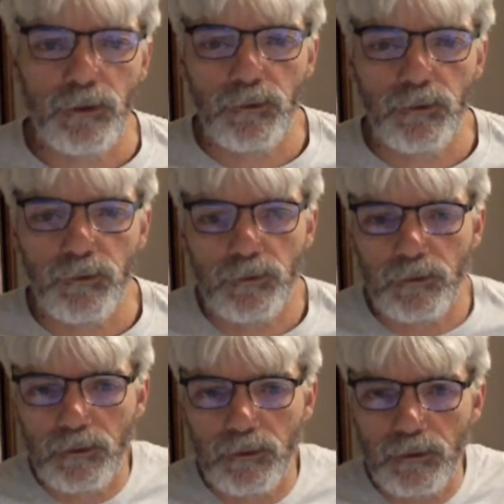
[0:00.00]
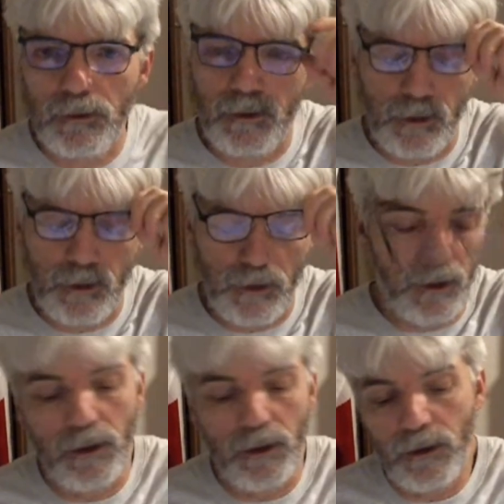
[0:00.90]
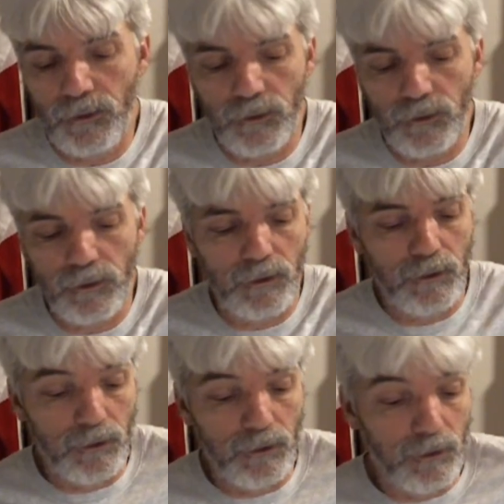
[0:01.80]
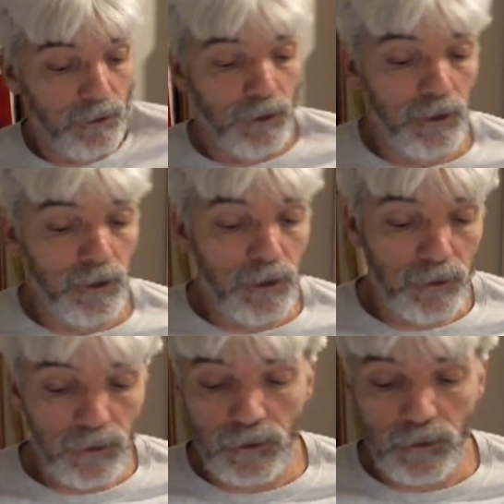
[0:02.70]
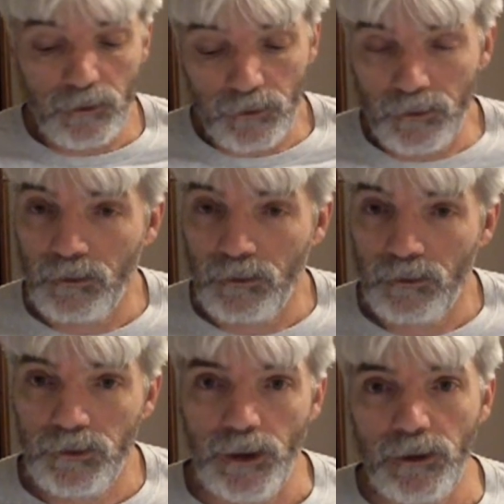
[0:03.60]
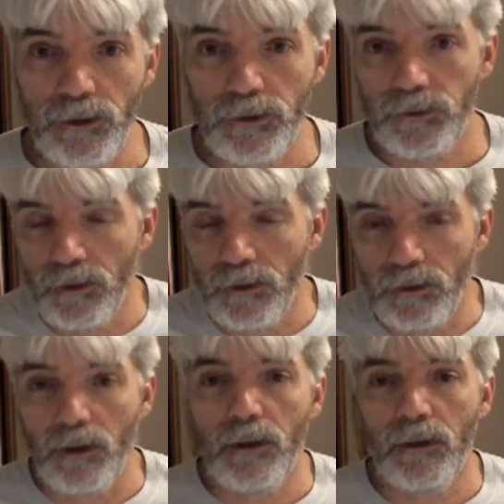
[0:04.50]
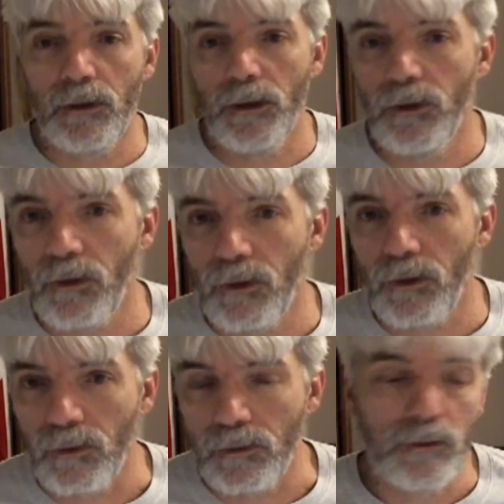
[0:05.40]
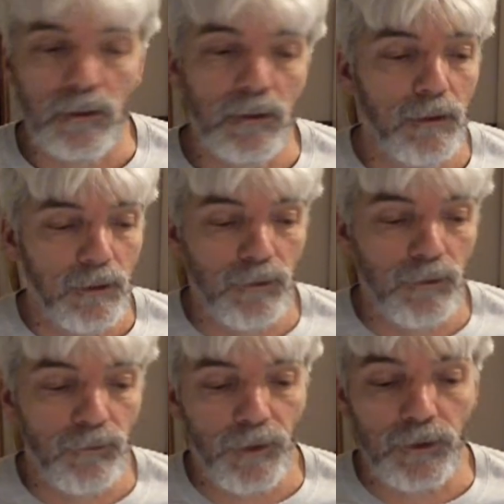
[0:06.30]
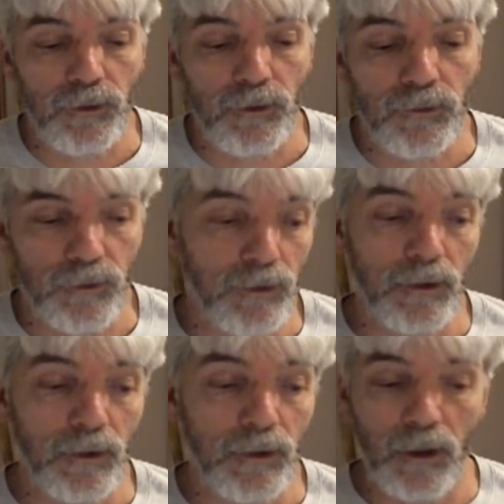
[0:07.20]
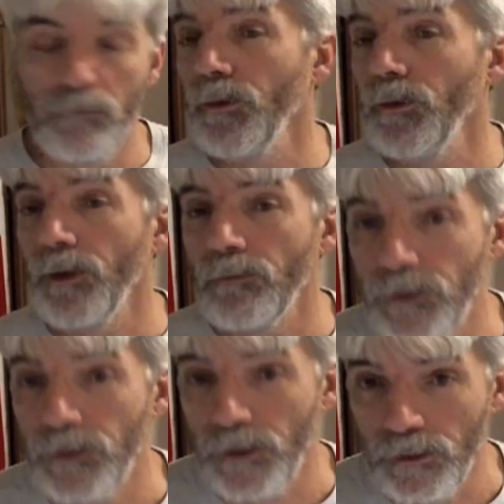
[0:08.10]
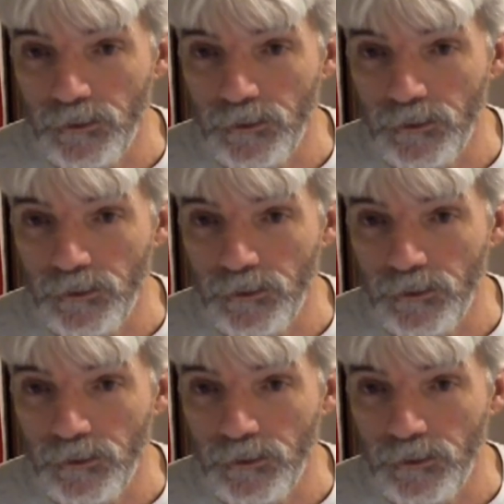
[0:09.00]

was preaching the exact same God as the Hebrew prophets. And he didn't change the law at